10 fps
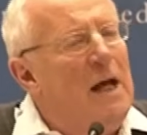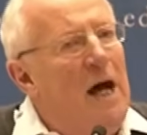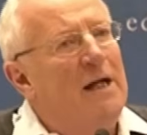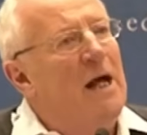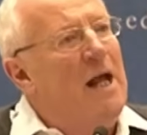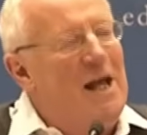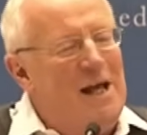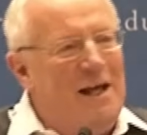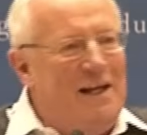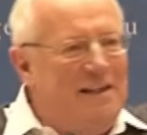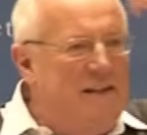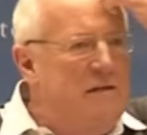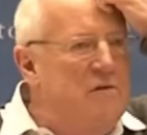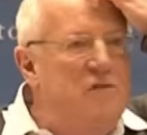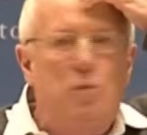And I
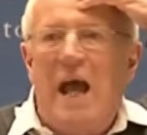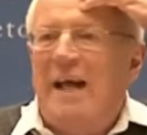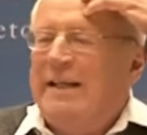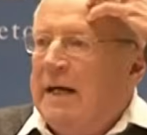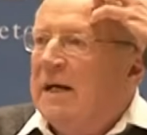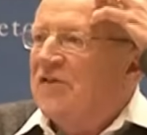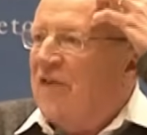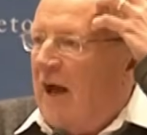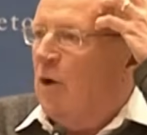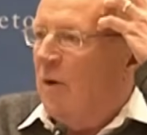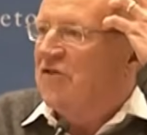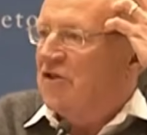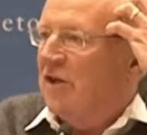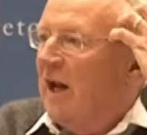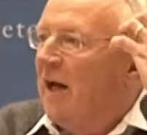suddenly realized we hadn't asked that
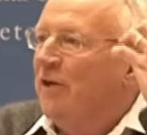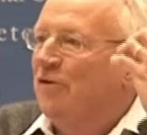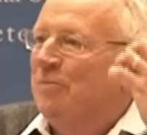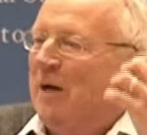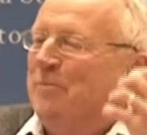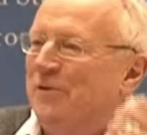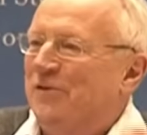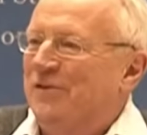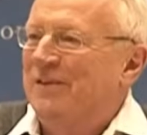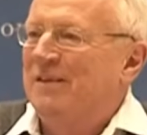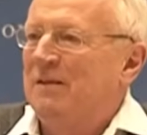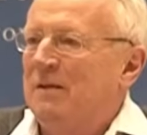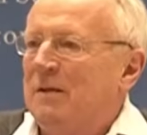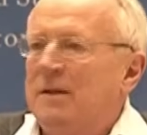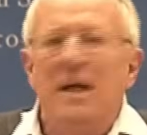question in our newspapers.
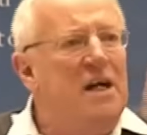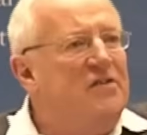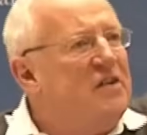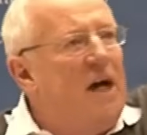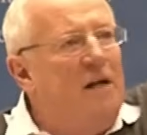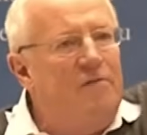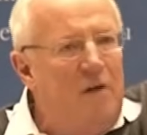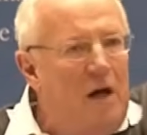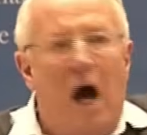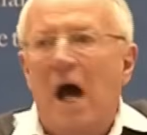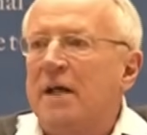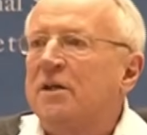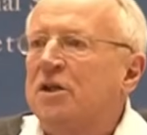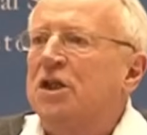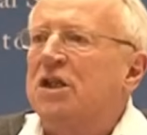Yeah, it's a kind of
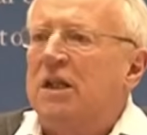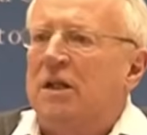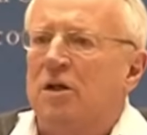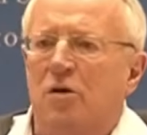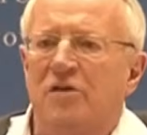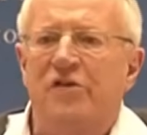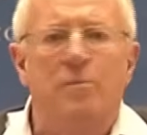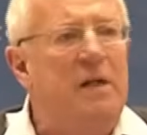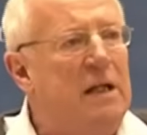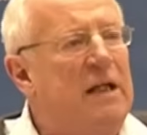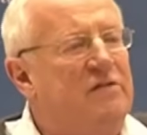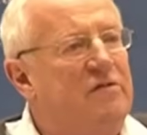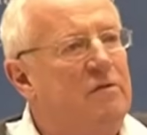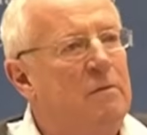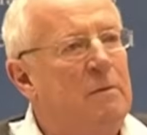iron curtain across the Middle
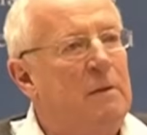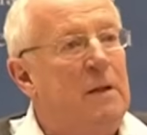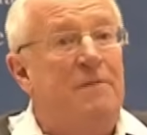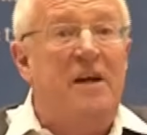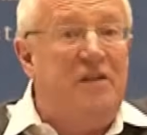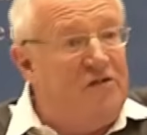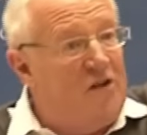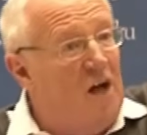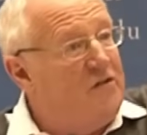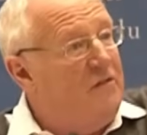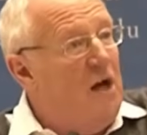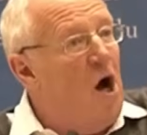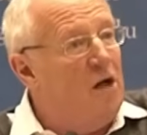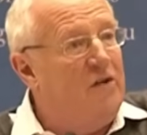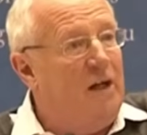East. In fact, it starts in the
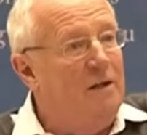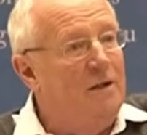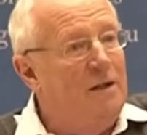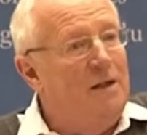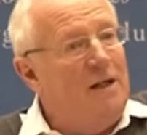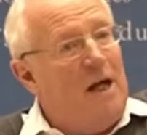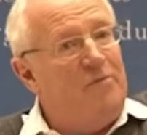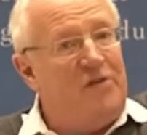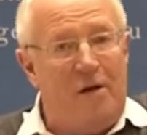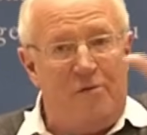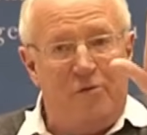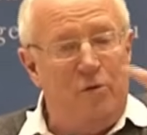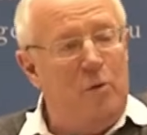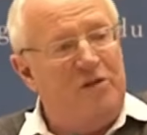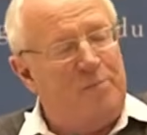Arctic, comes down through
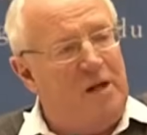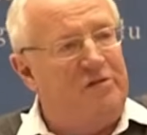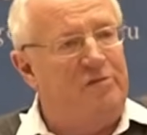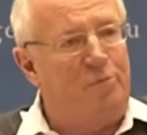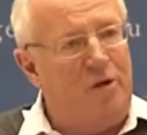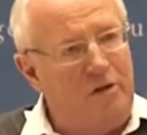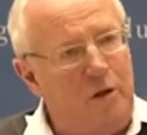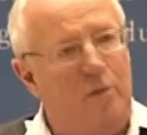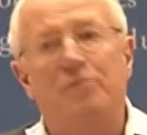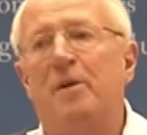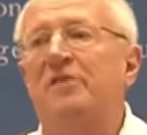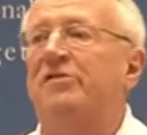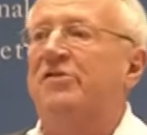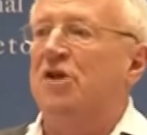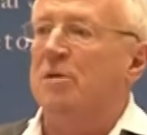US bases Britain, US
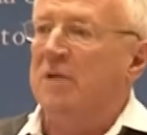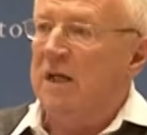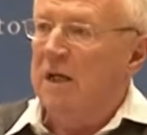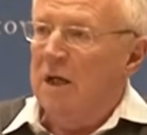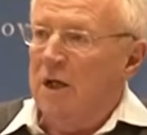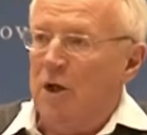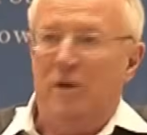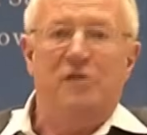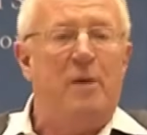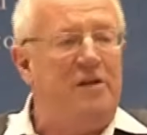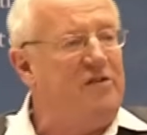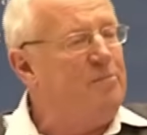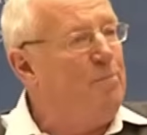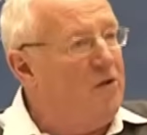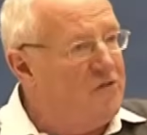bases Germany, US
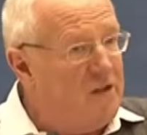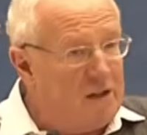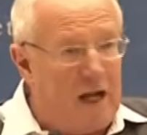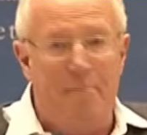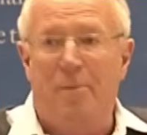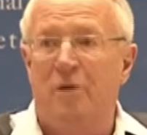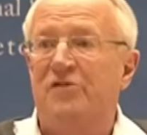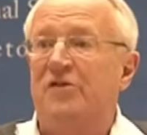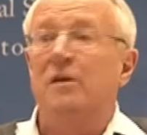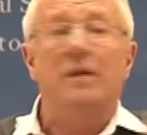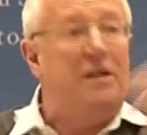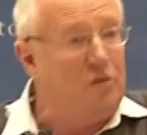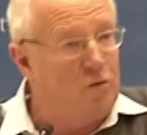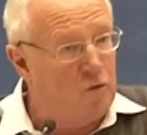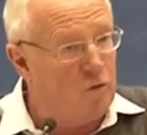bases Bosnia, Camp Bondsteel,
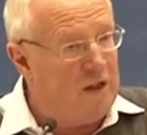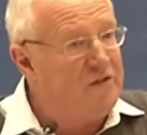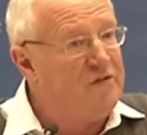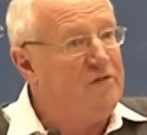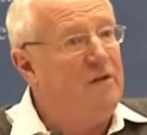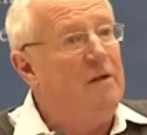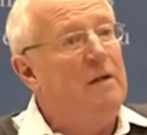into Greece,